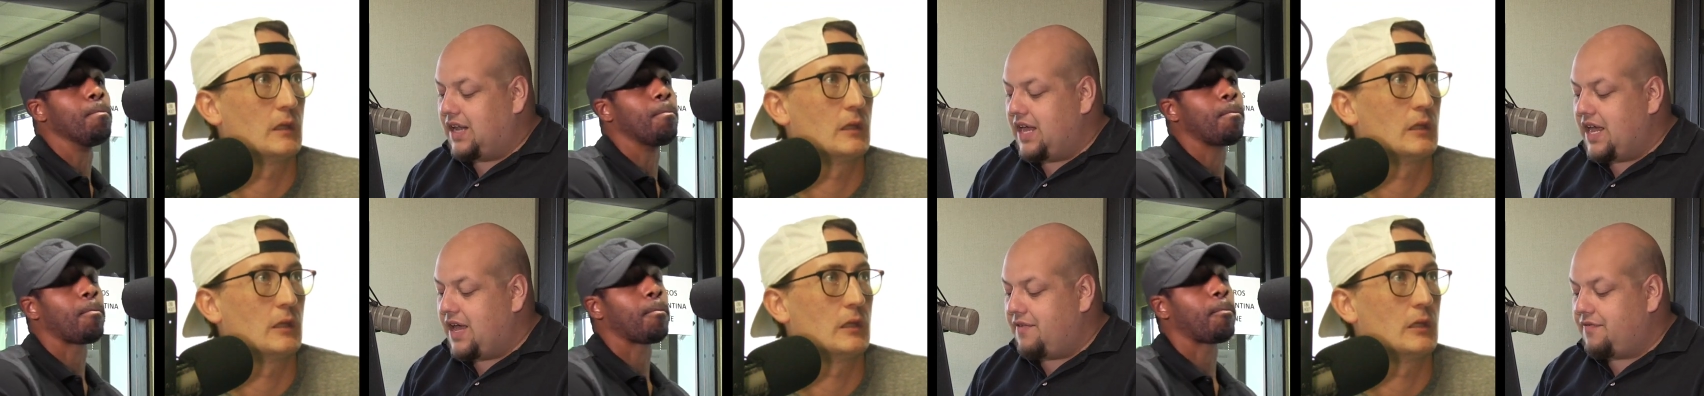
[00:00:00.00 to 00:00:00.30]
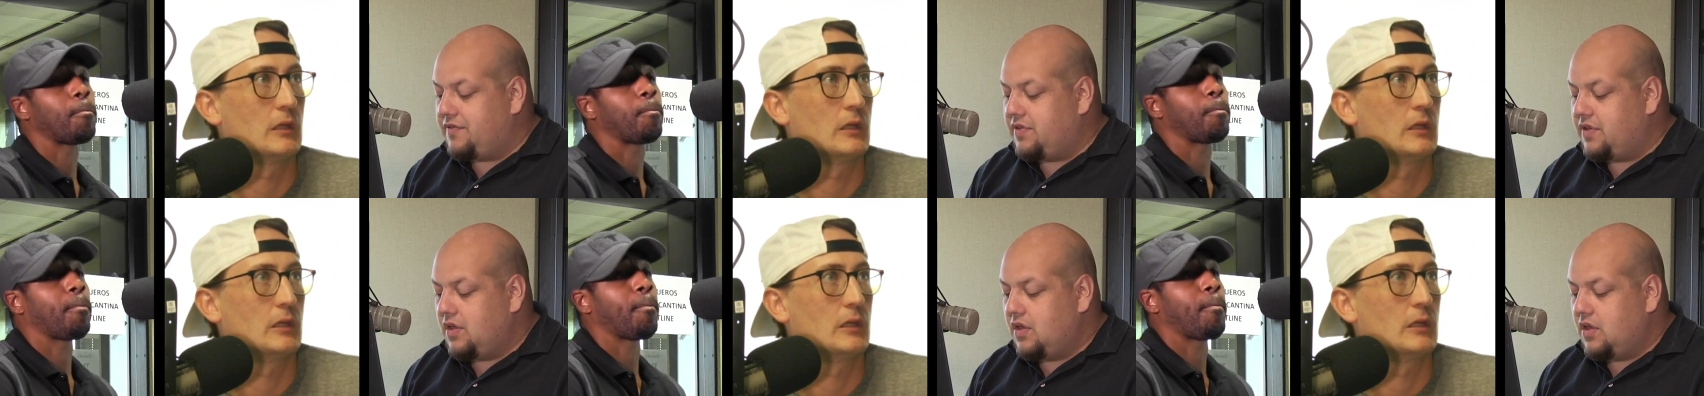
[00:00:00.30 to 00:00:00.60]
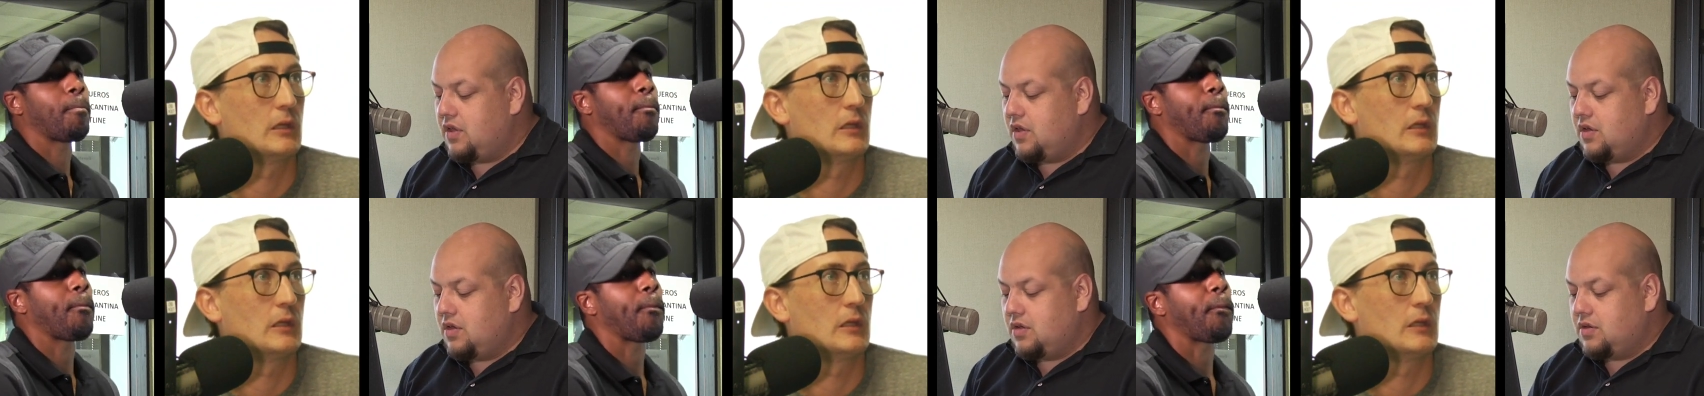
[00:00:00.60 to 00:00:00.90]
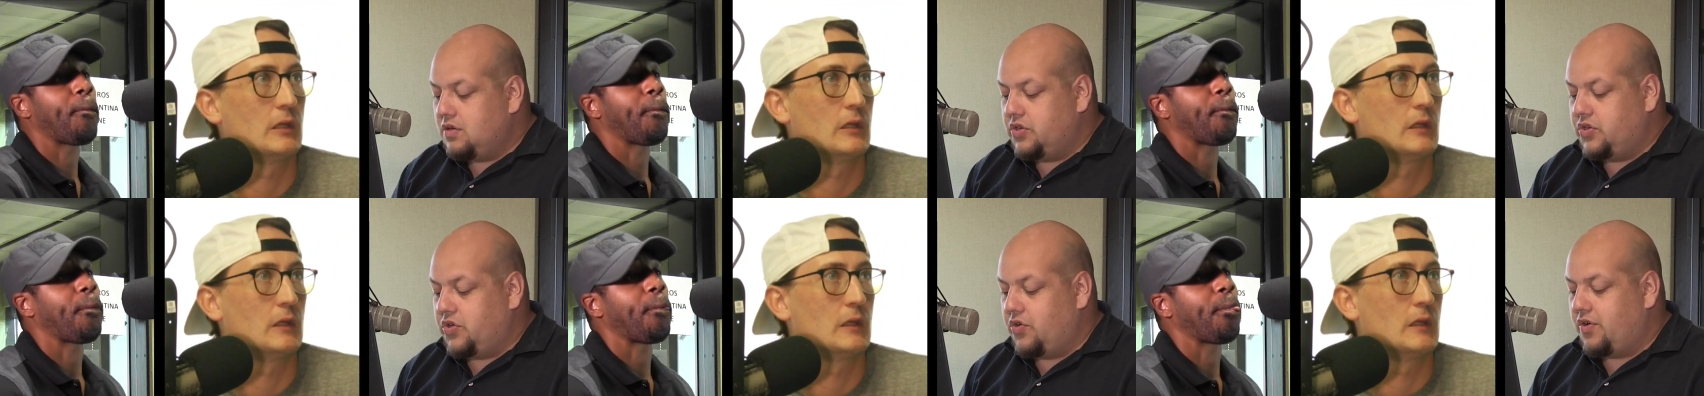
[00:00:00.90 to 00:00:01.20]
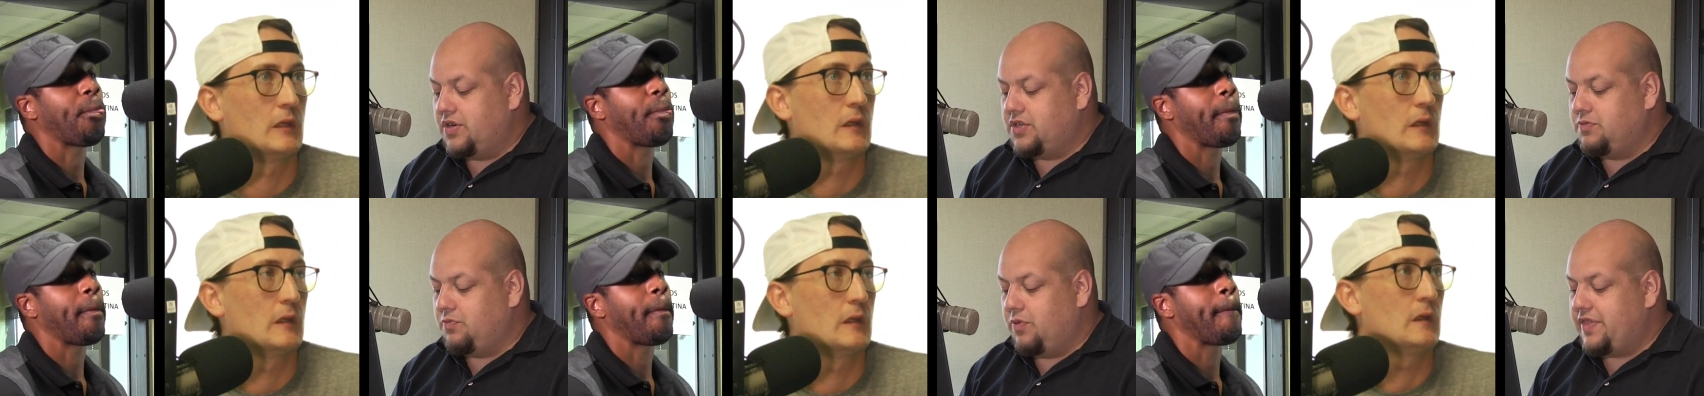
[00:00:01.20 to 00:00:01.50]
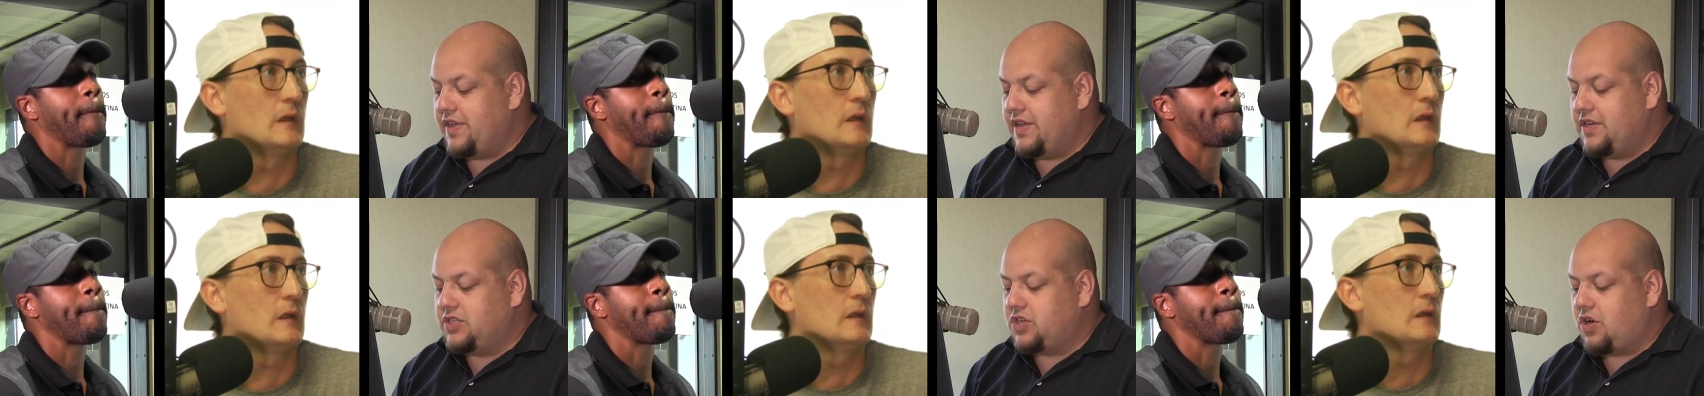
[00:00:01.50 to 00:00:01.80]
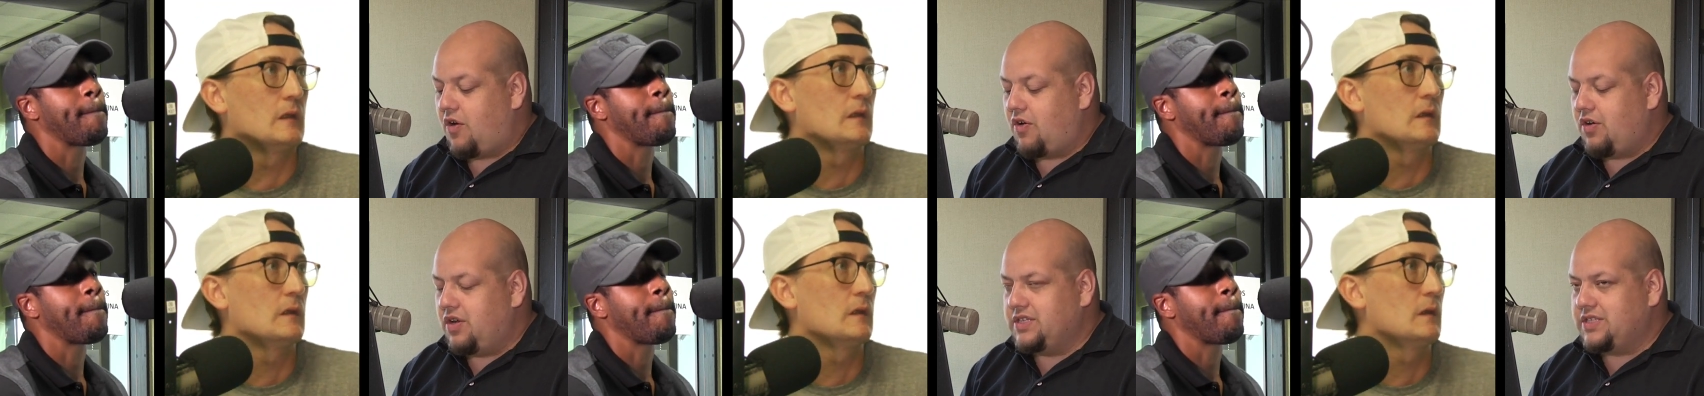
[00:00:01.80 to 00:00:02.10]
Speaker 1: left during within
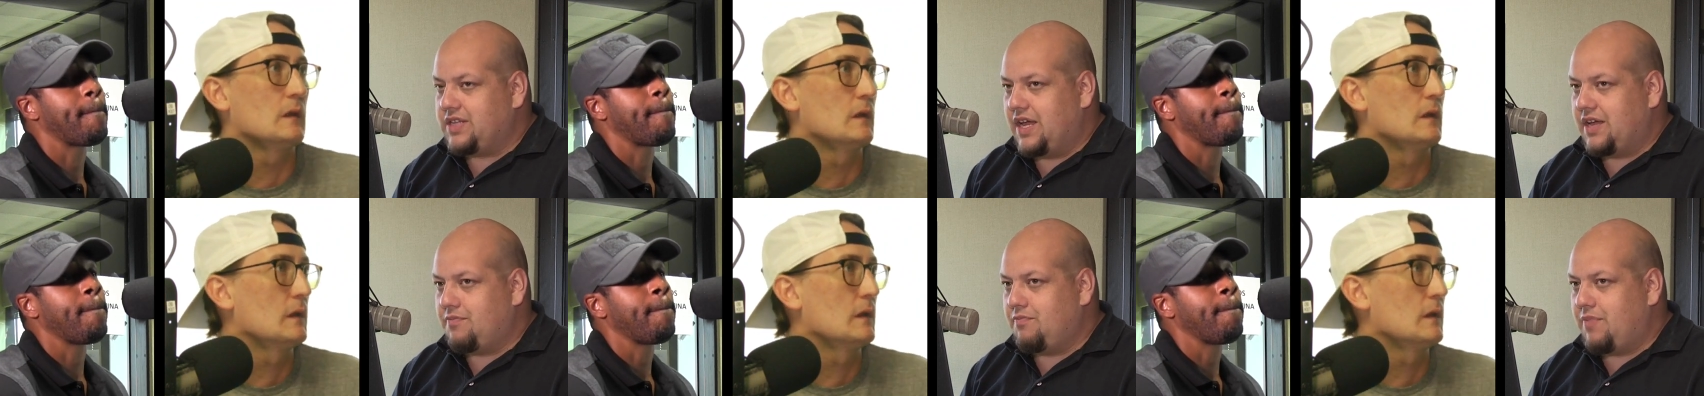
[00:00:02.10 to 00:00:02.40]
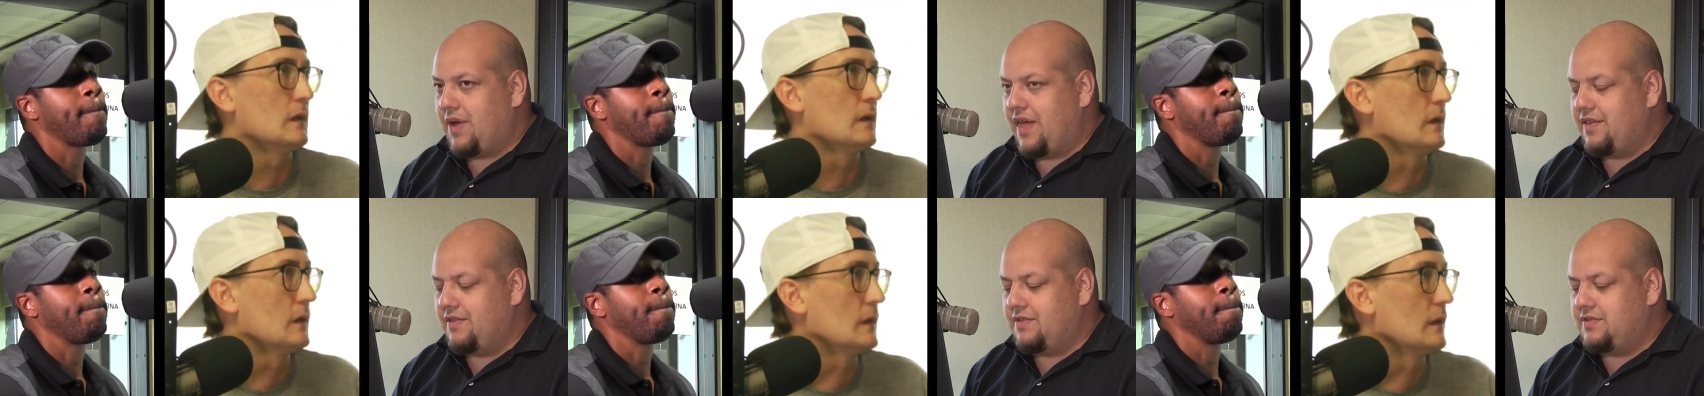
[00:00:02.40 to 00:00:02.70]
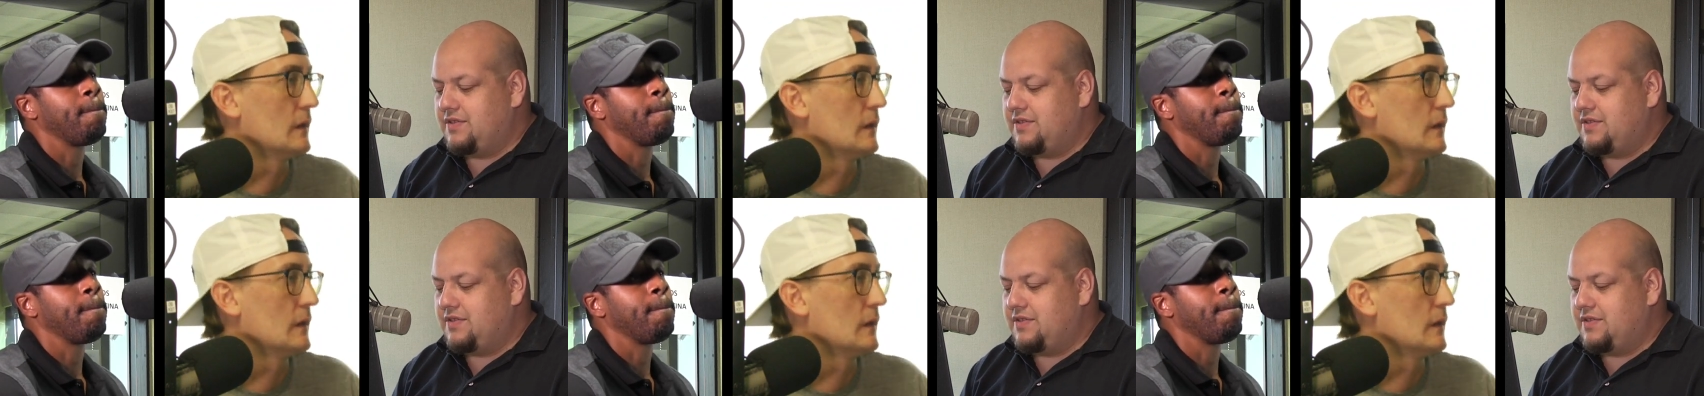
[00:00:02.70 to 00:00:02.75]
Charlie's like by the